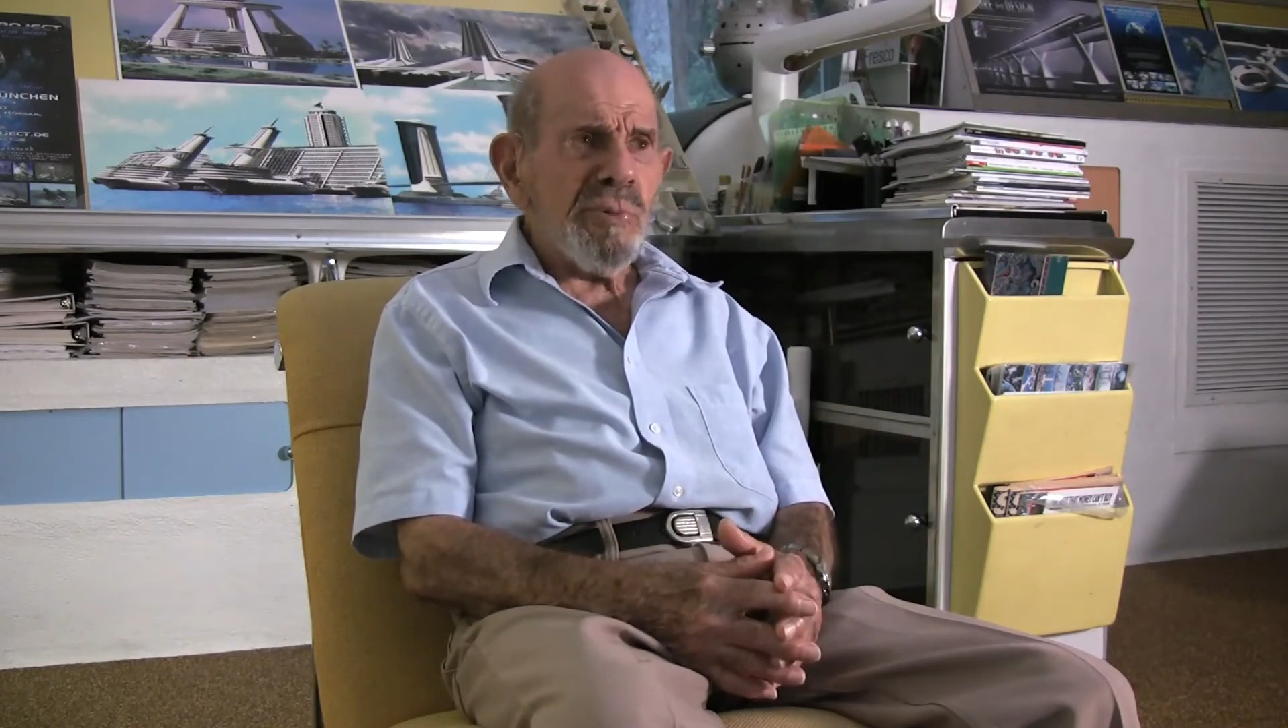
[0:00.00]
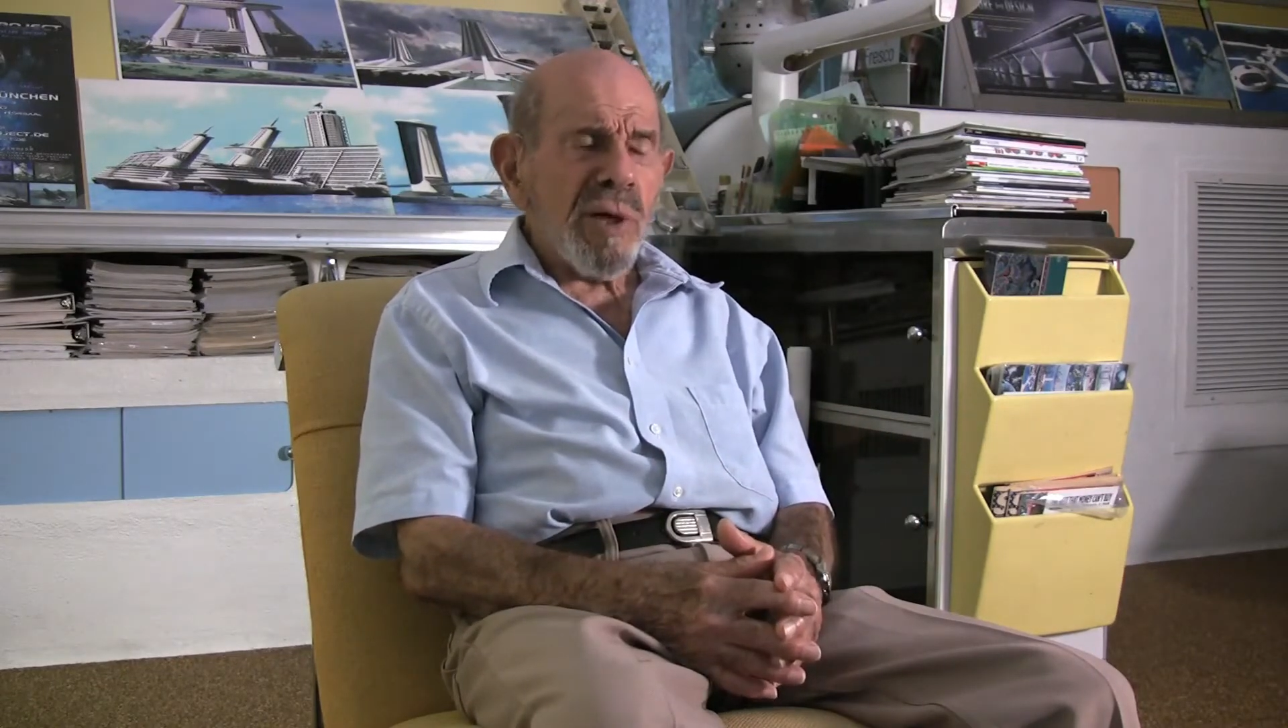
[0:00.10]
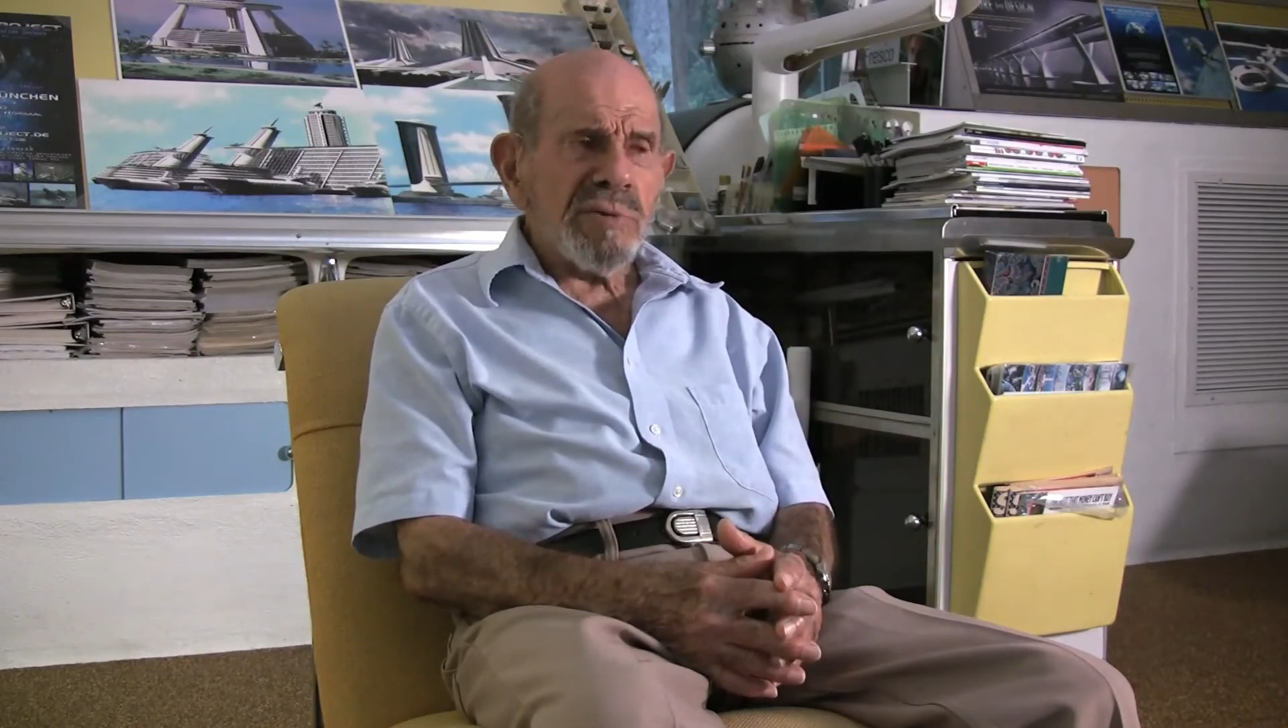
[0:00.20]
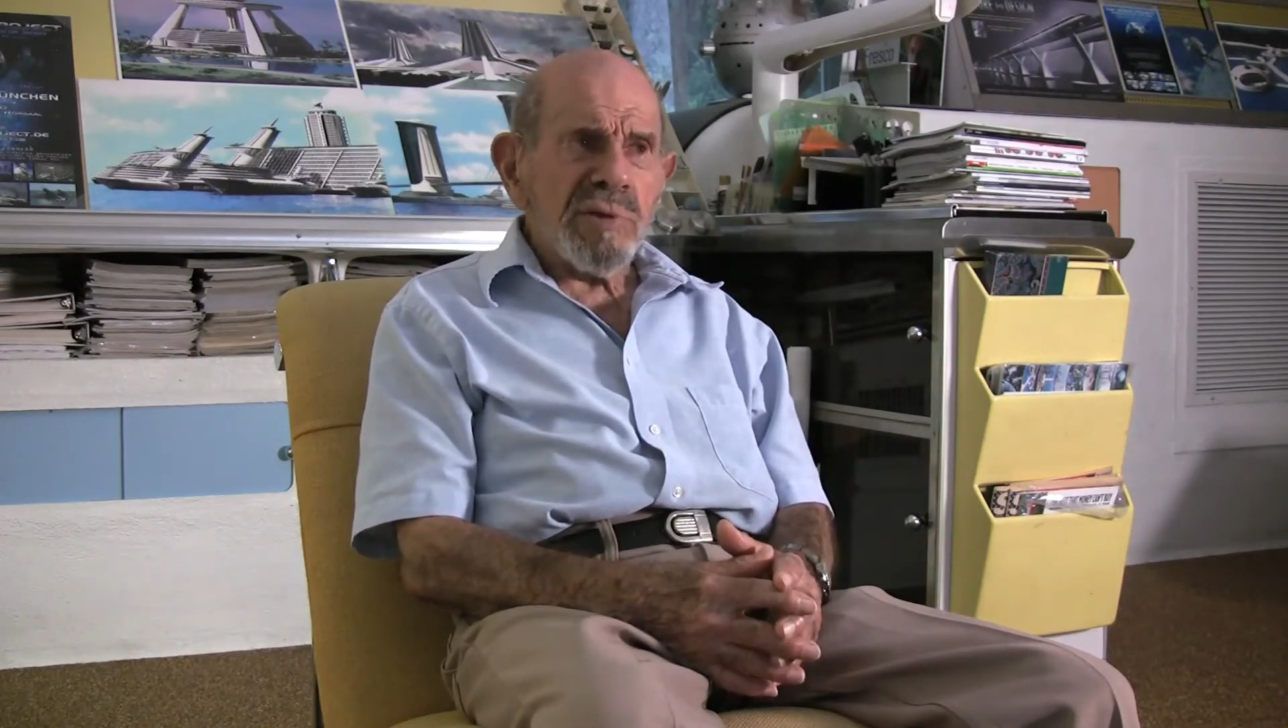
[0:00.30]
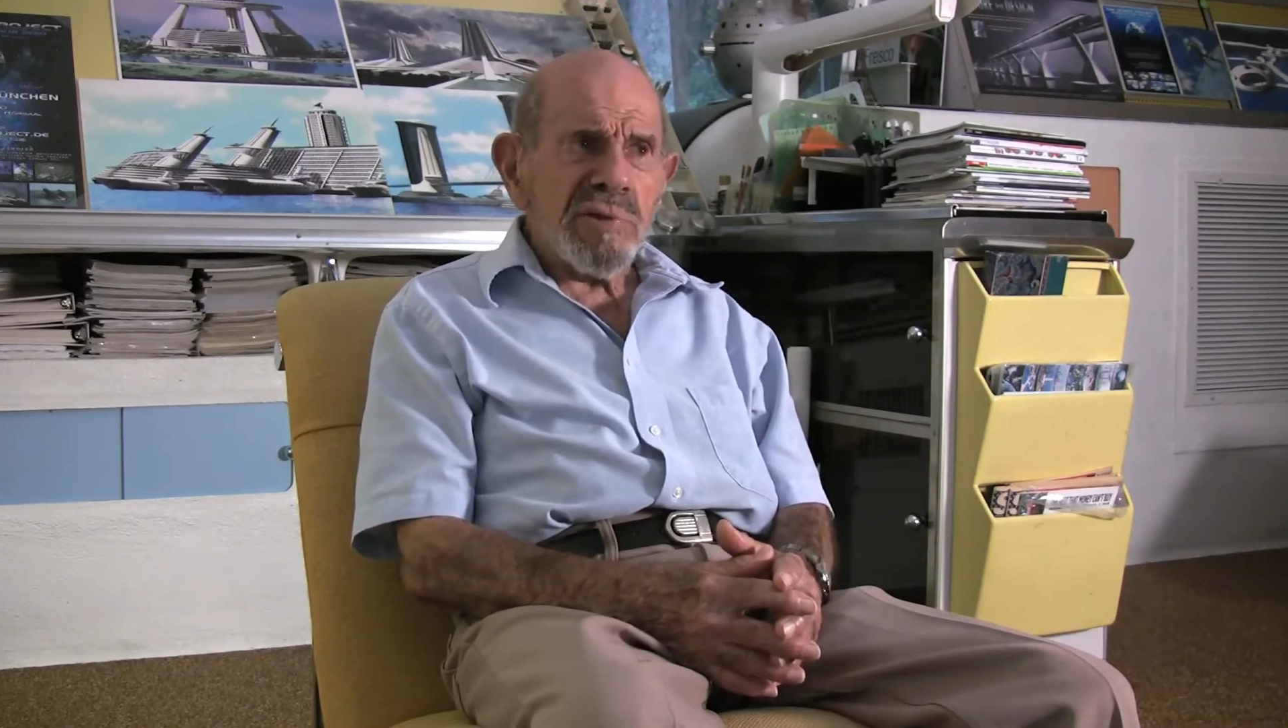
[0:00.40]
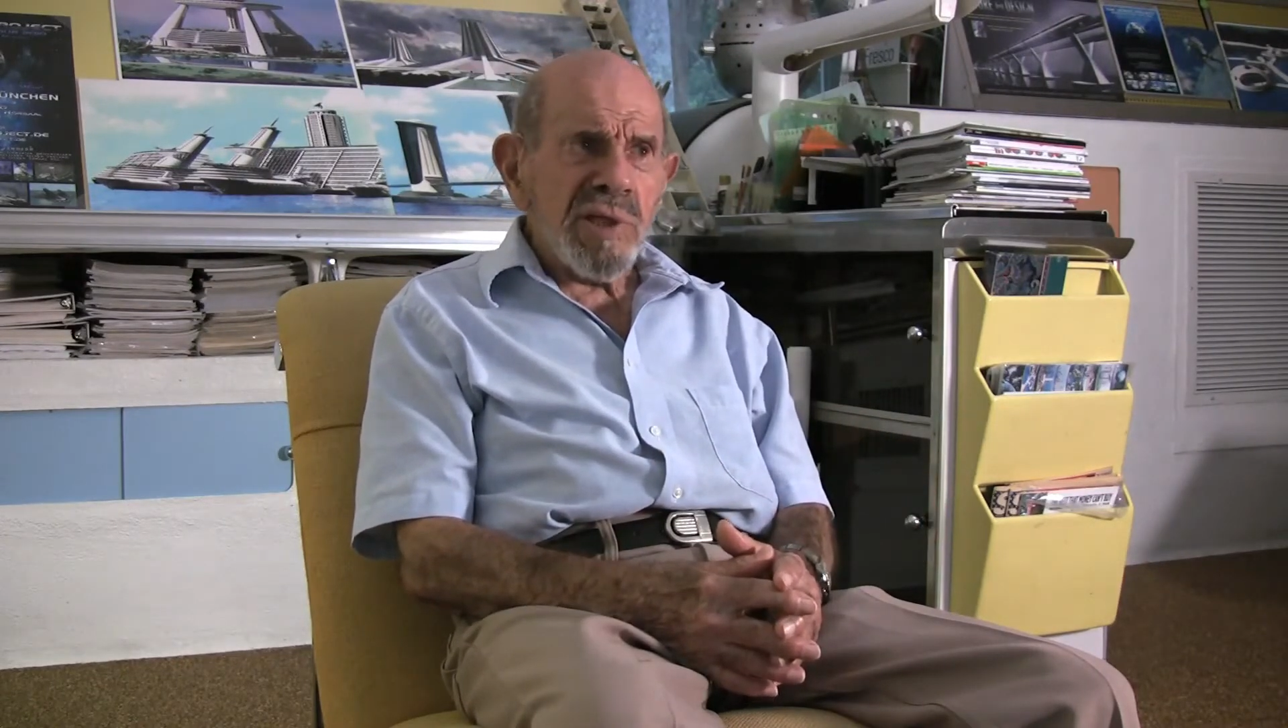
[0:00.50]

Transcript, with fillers: process